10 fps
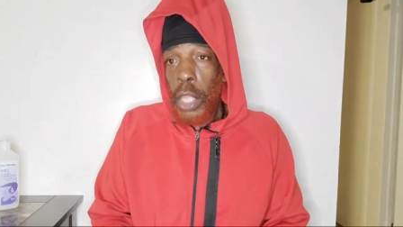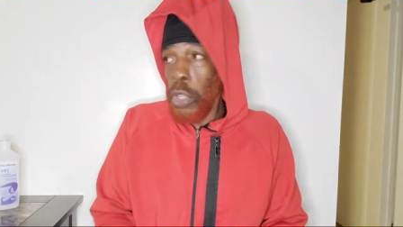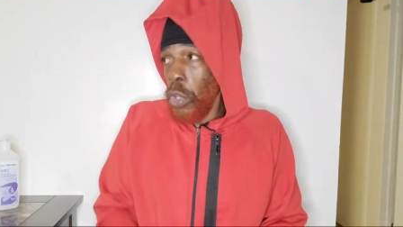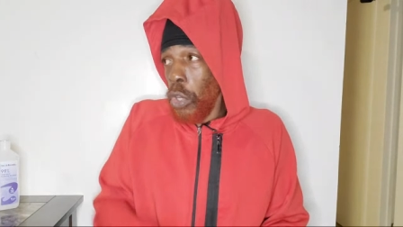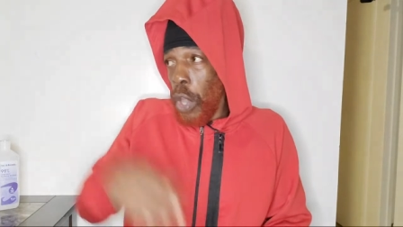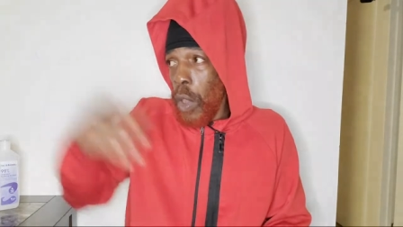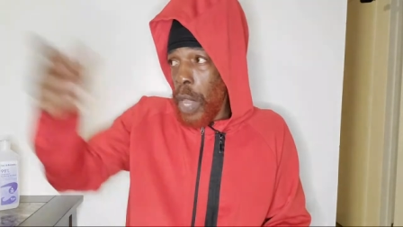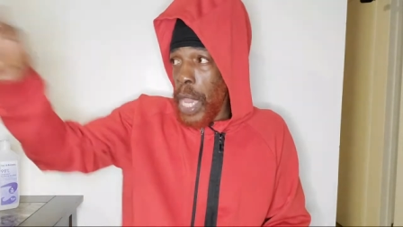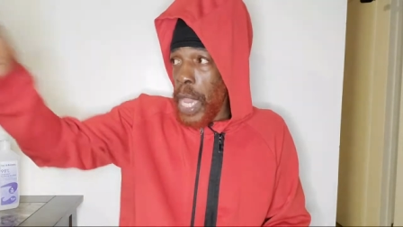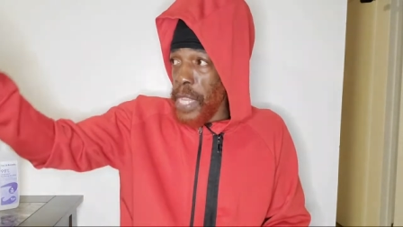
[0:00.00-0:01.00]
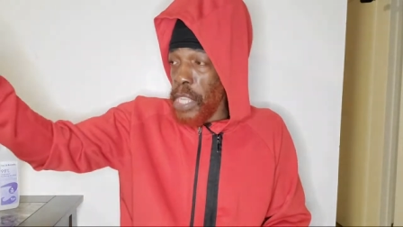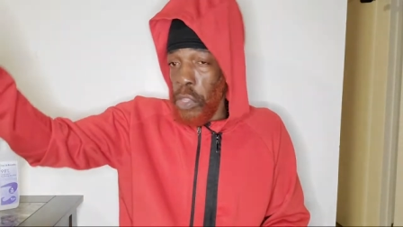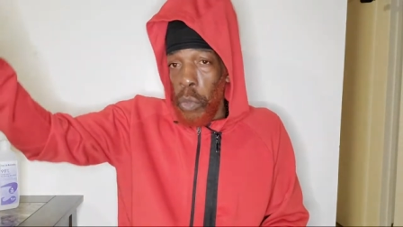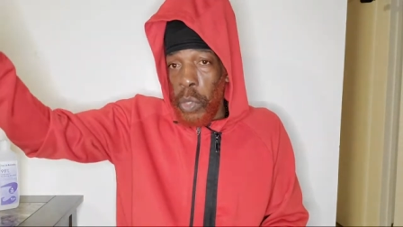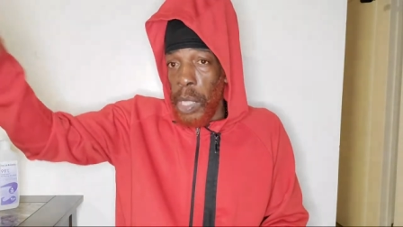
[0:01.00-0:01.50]
You go ahead and
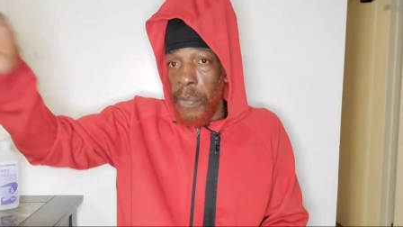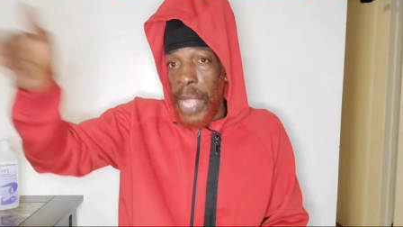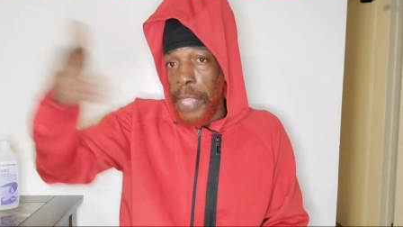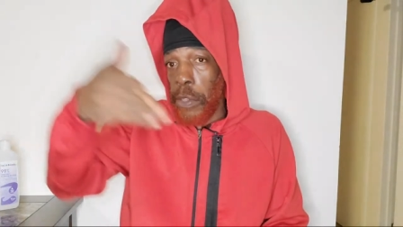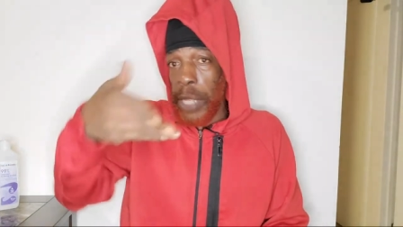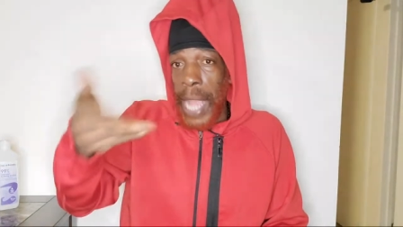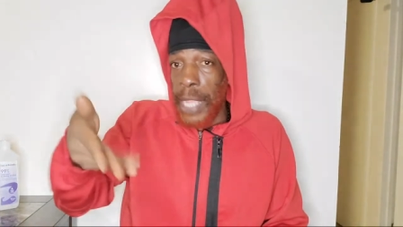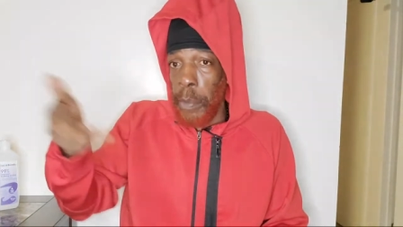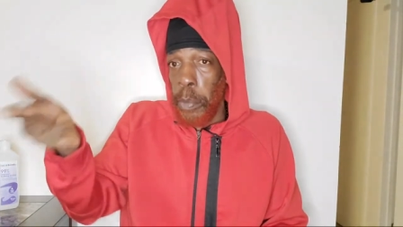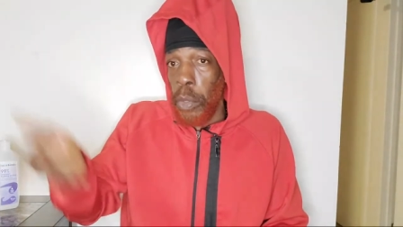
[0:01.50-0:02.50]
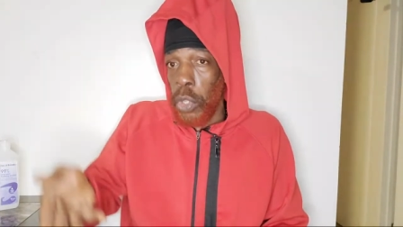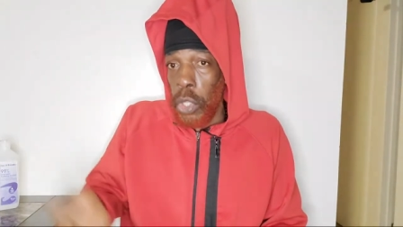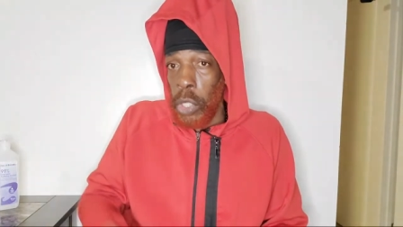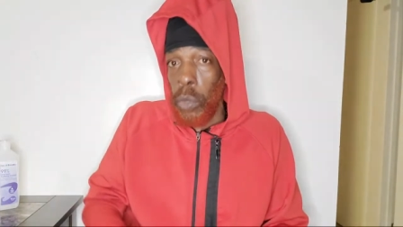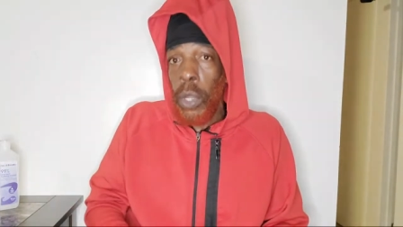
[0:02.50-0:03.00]
do something that you're not supposed
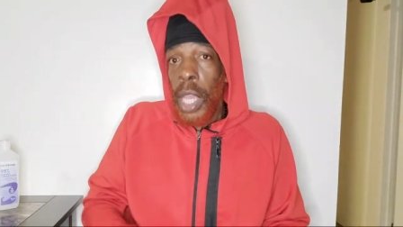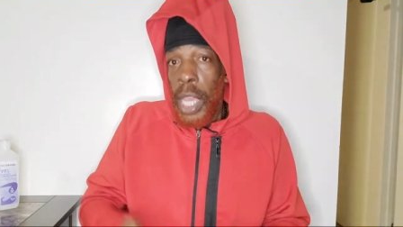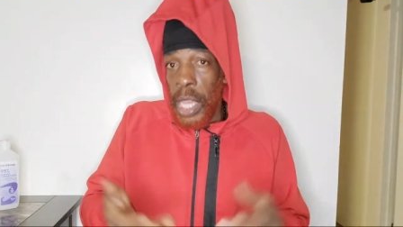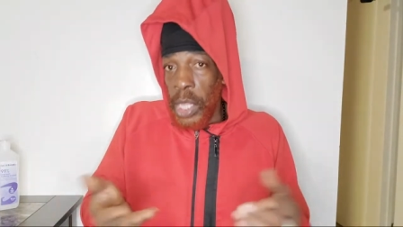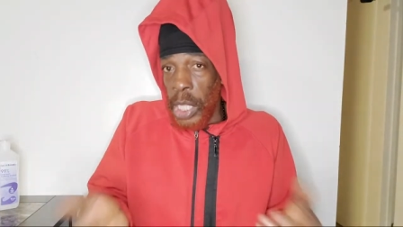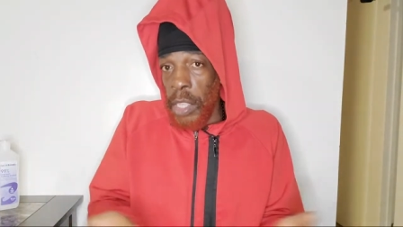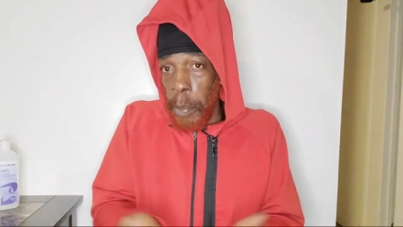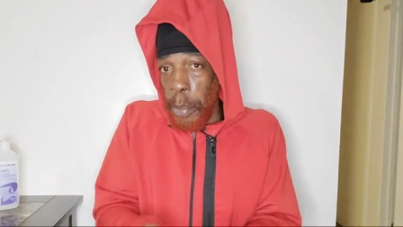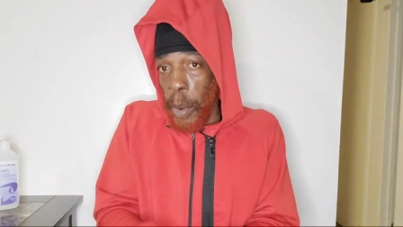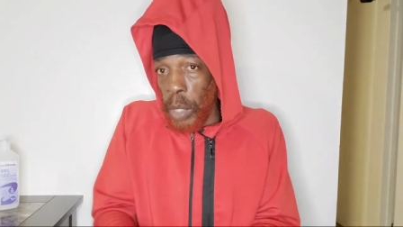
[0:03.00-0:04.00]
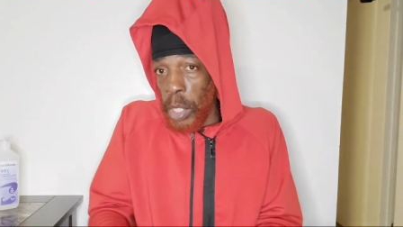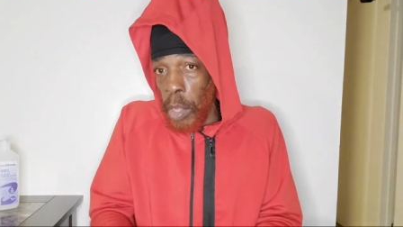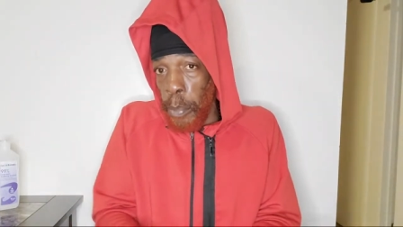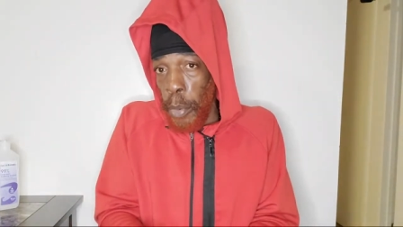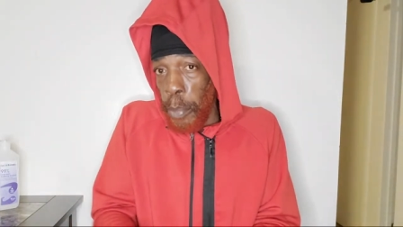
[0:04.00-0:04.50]
to do, and see the police,
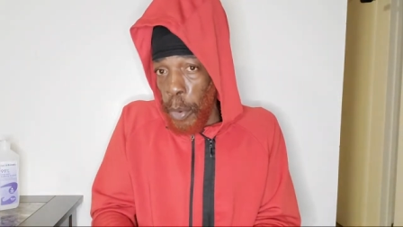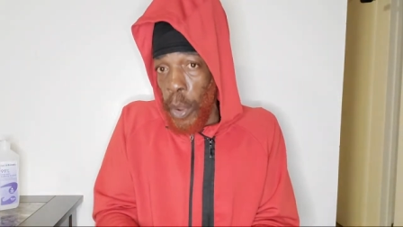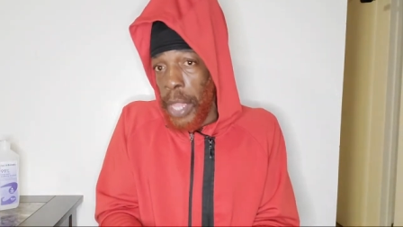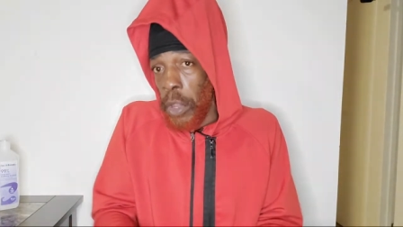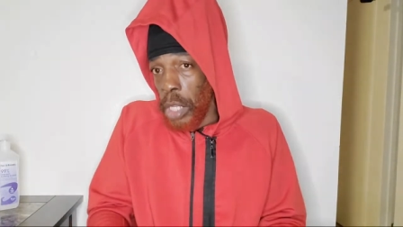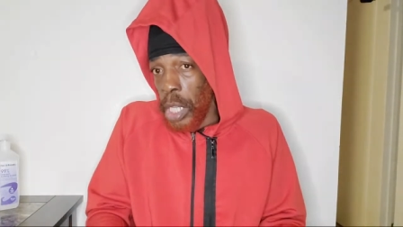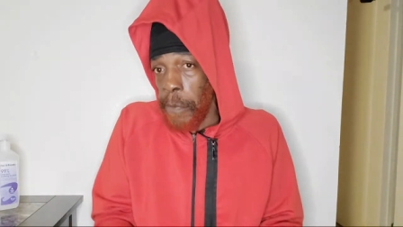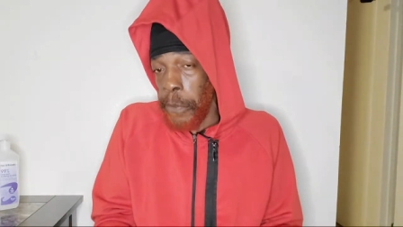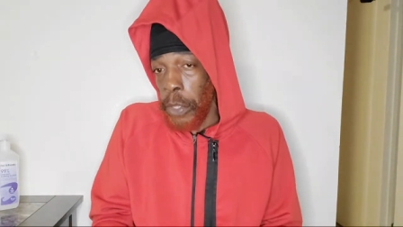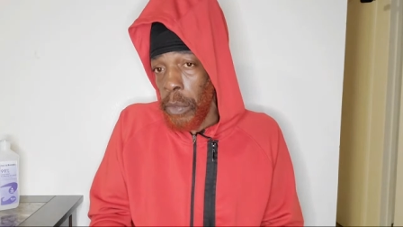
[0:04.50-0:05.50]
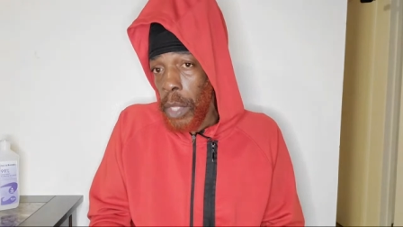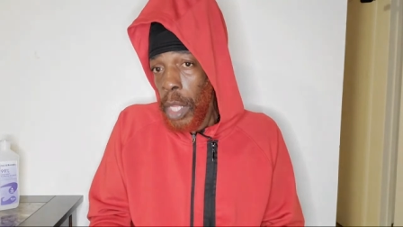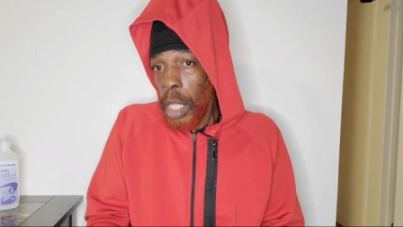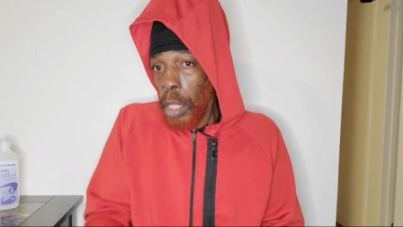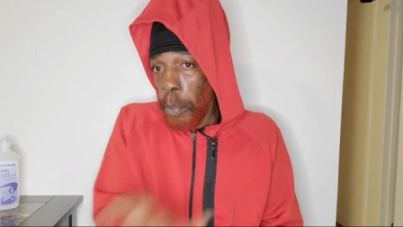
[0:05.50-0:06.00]
the popo ain't gonna come for you.
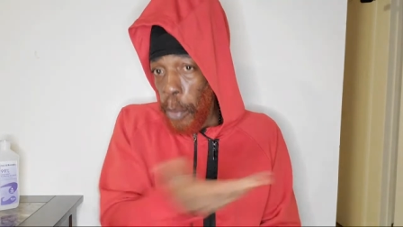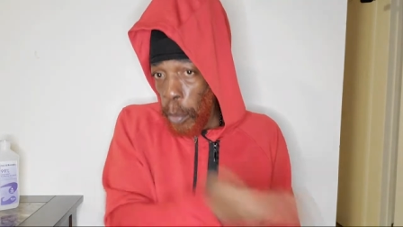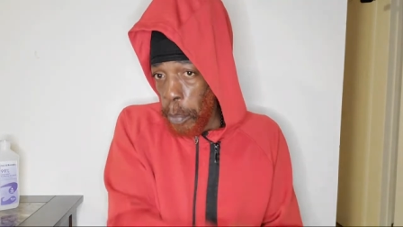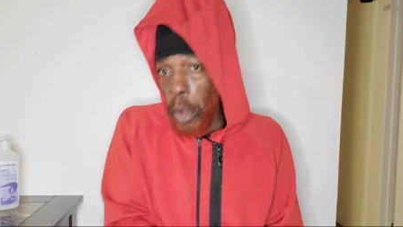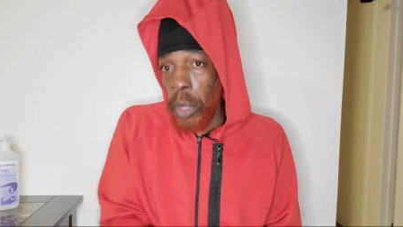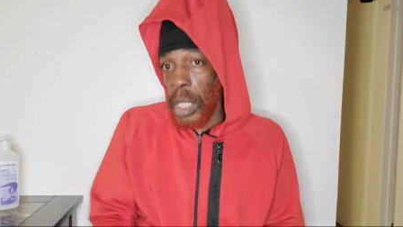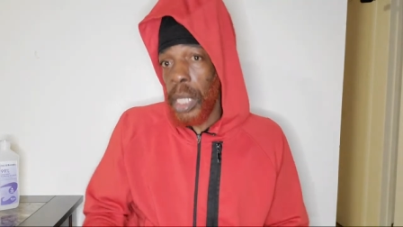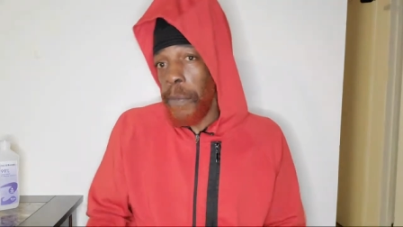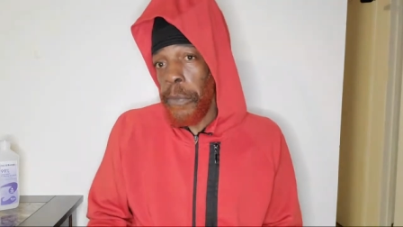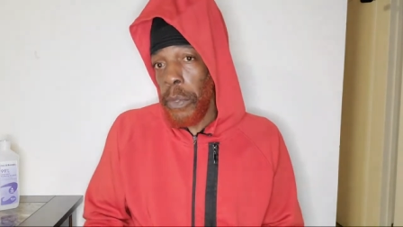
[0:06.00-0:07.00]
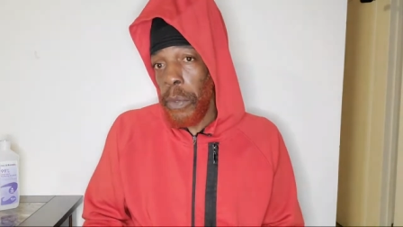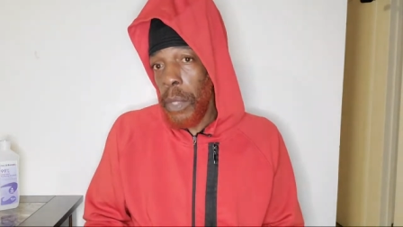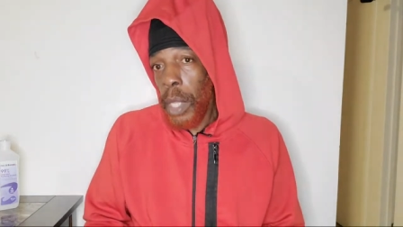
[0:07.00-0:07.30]
The popo gonna come for you.